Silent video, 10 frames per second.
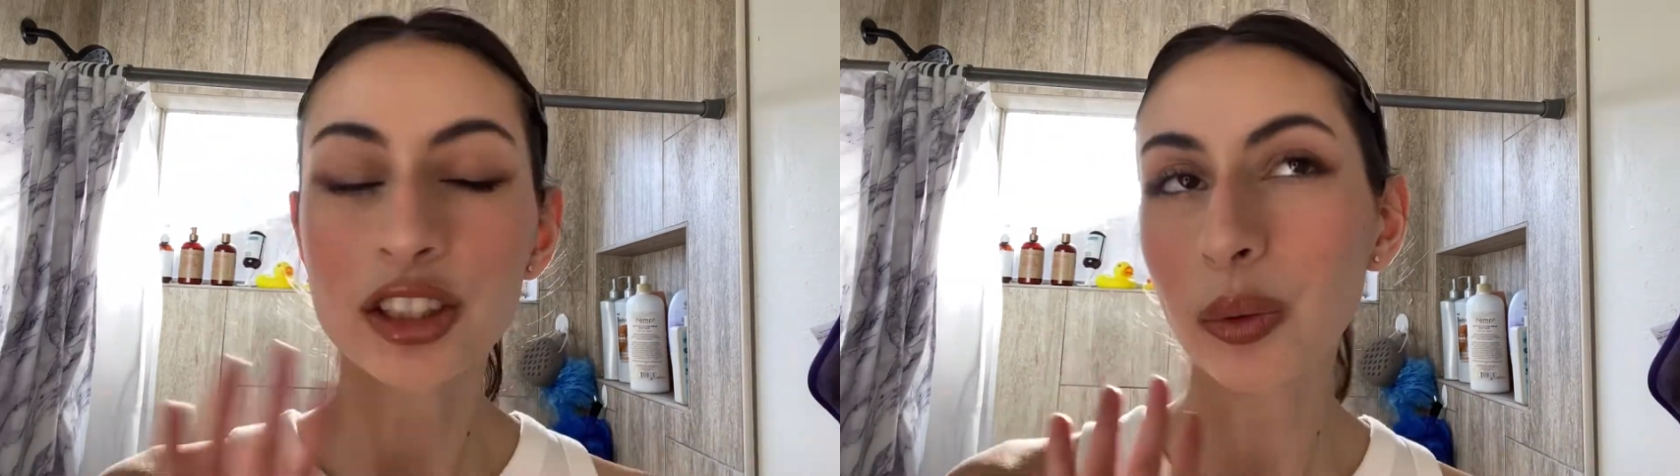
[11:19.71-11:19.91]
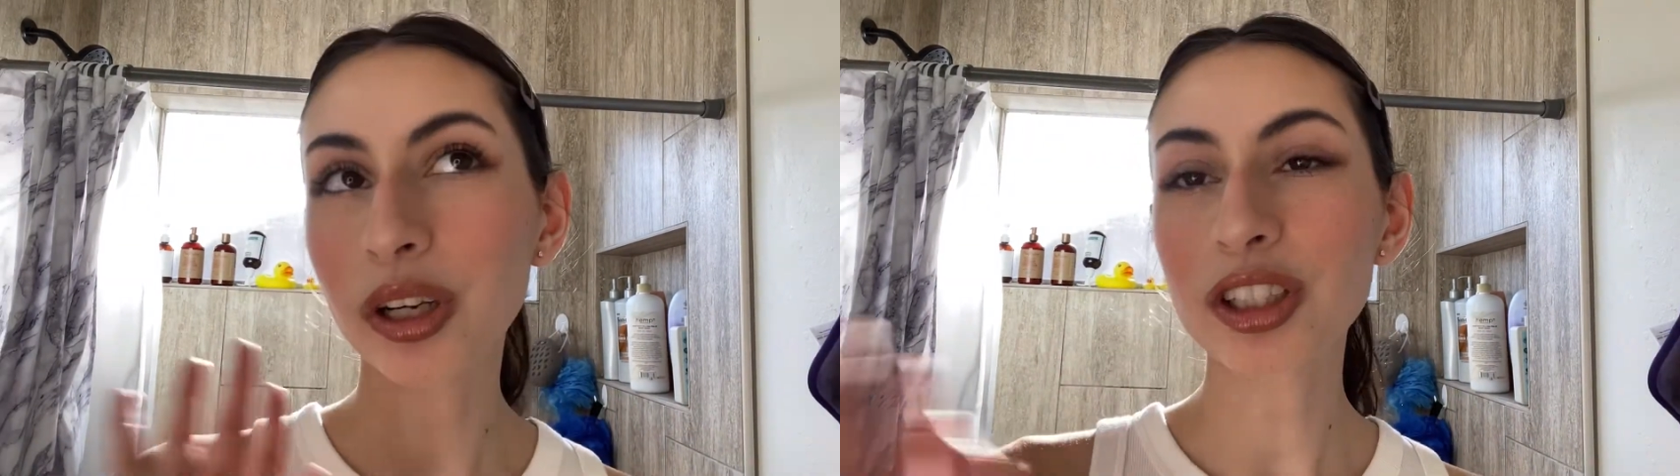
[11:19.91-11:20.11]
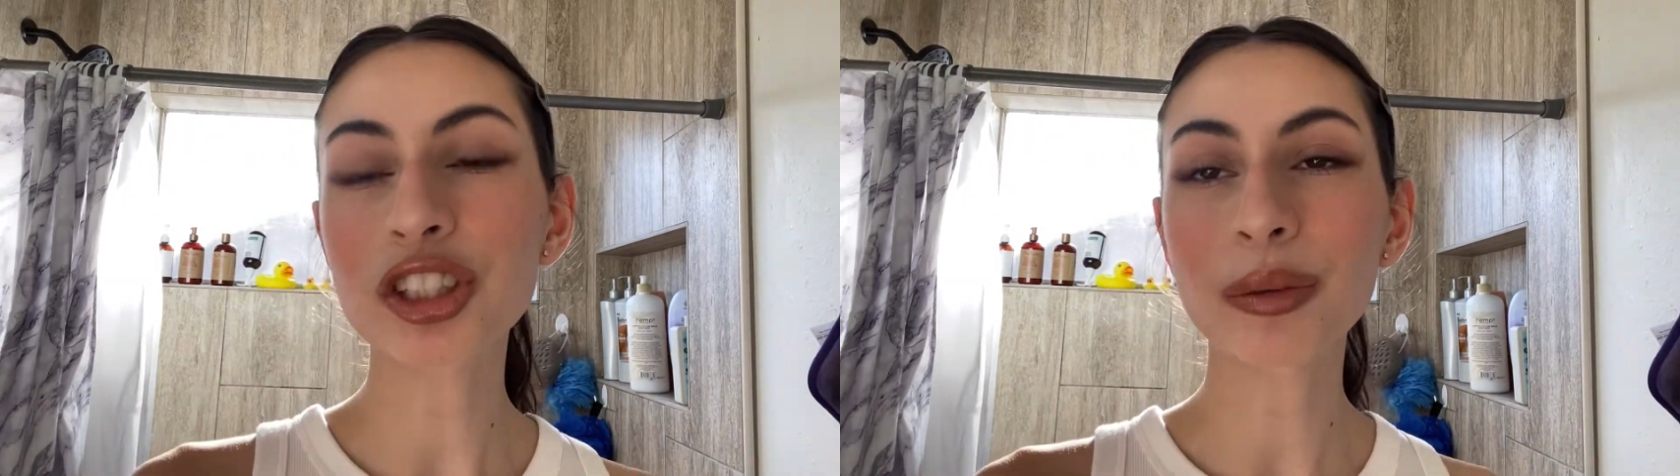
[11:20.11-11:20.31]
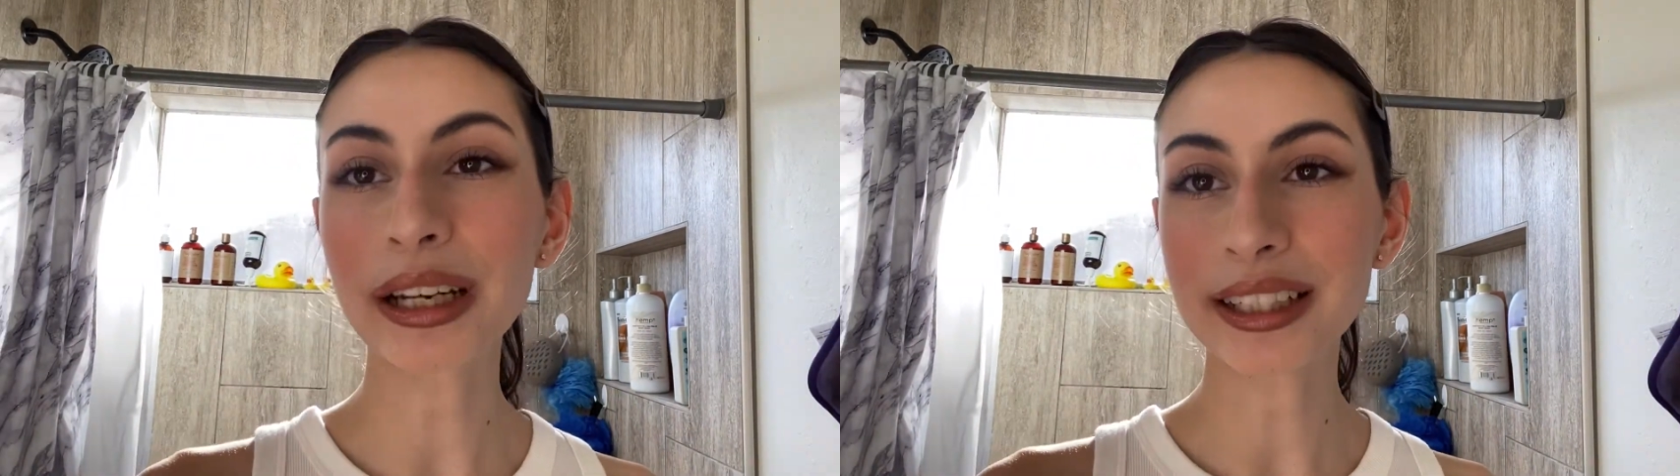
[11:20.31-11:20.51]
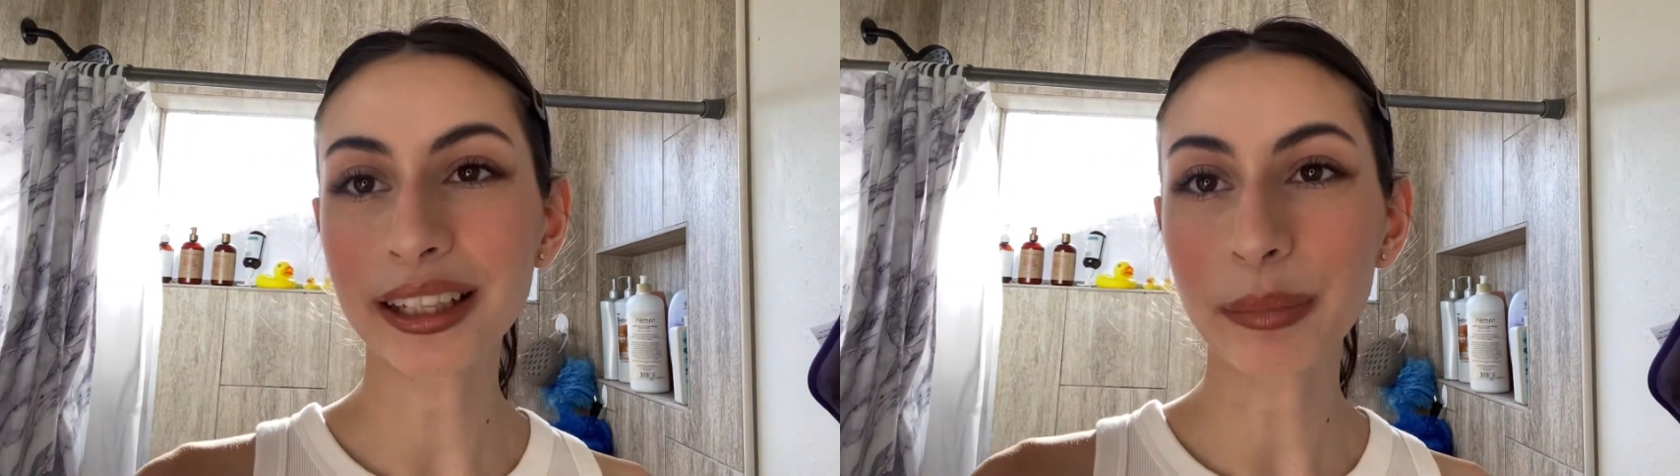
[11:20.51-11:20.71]
So I wanted to show my
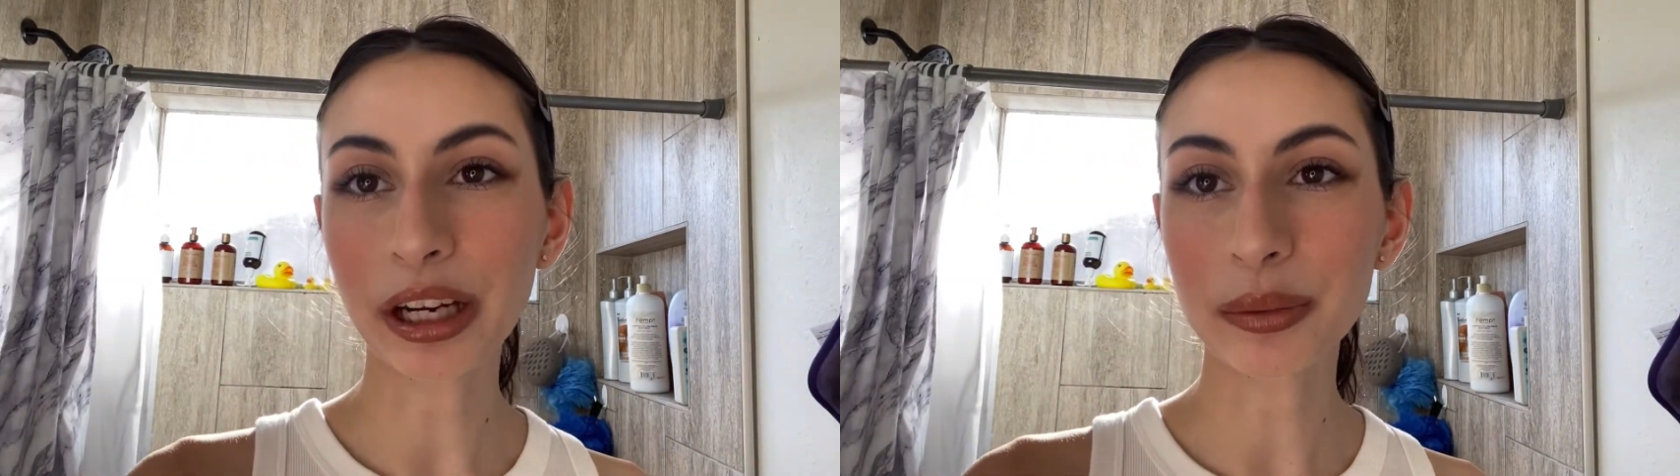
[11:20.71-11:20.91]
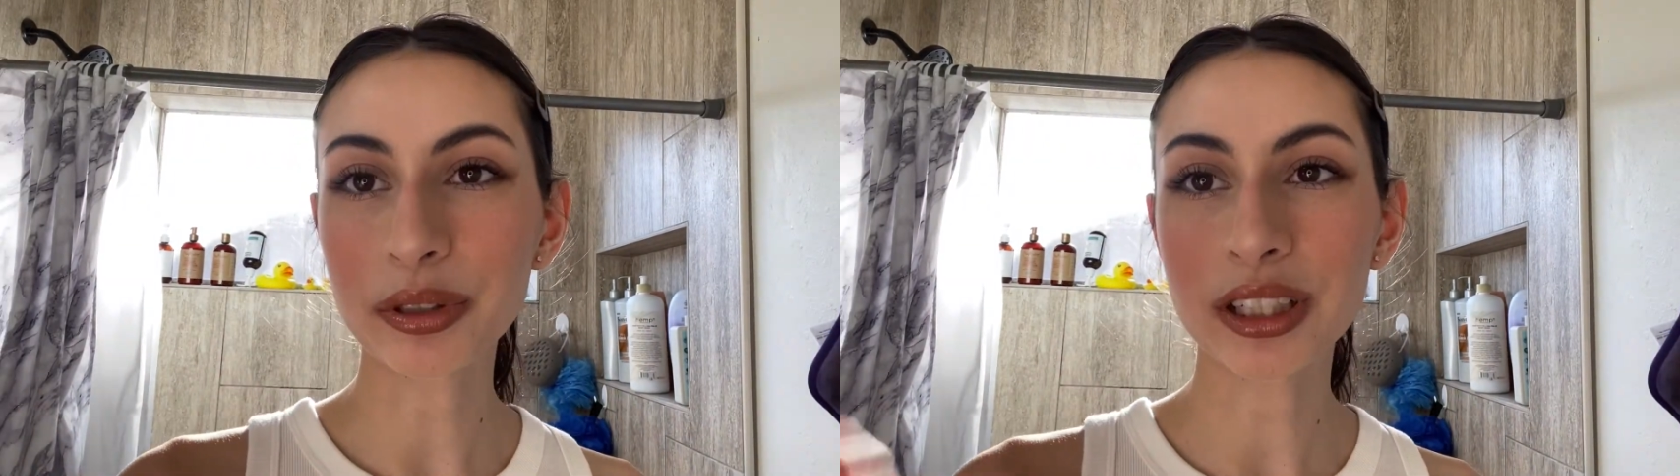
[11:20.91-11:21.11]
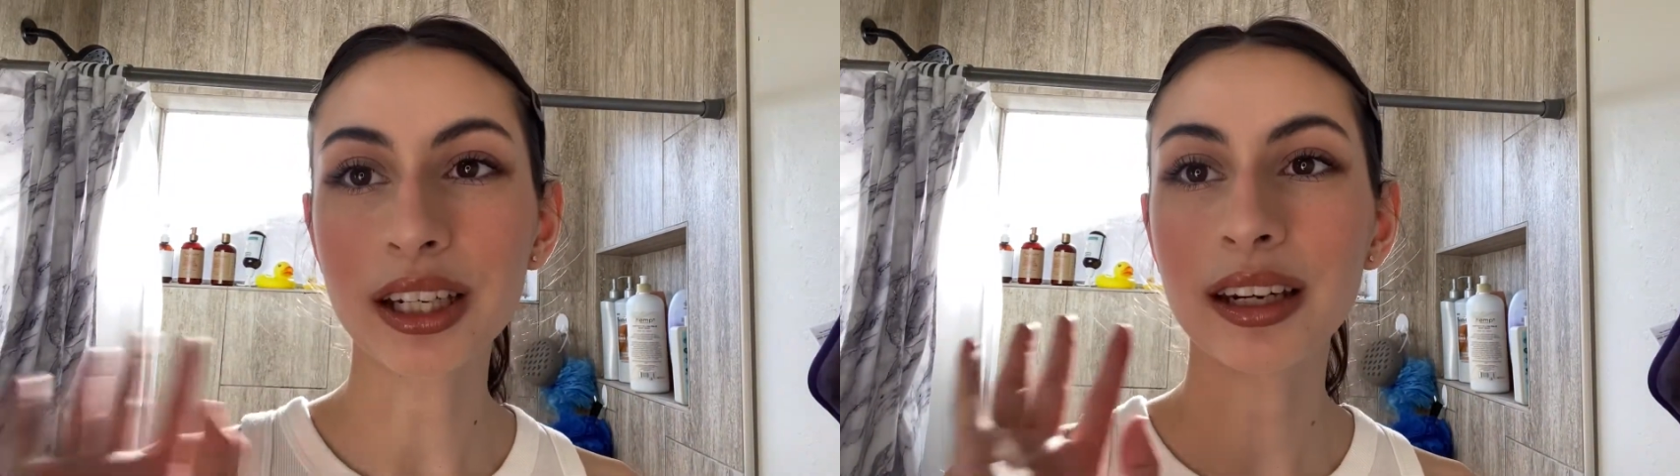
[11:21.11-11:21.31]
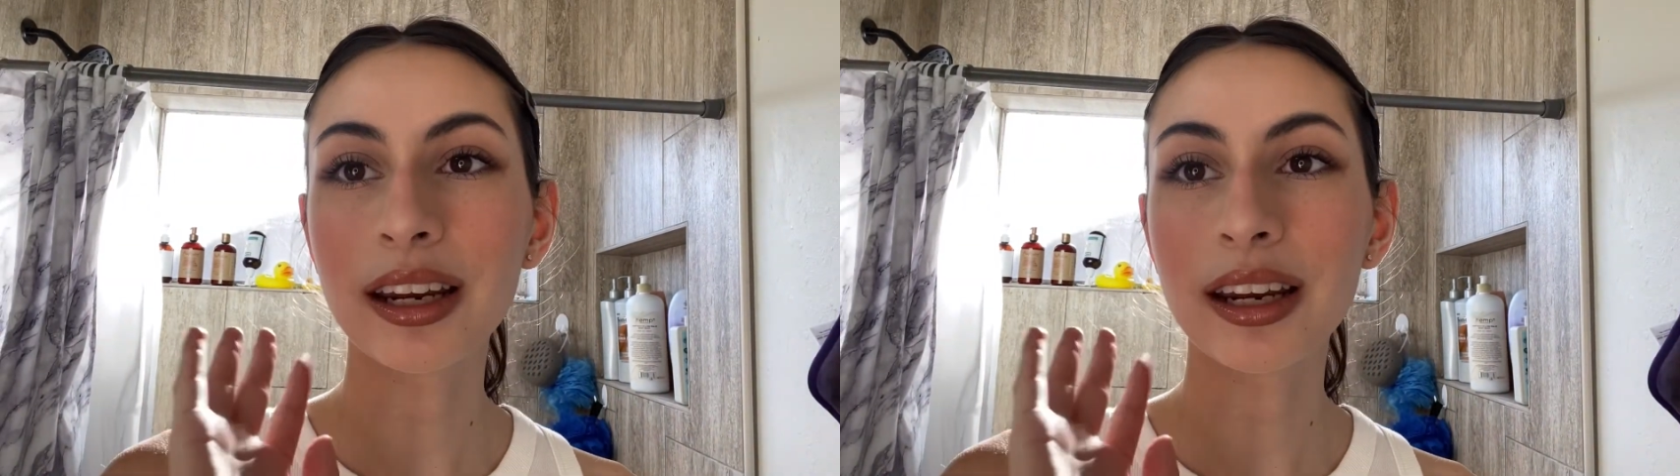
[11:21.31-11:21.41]
daily makeup routine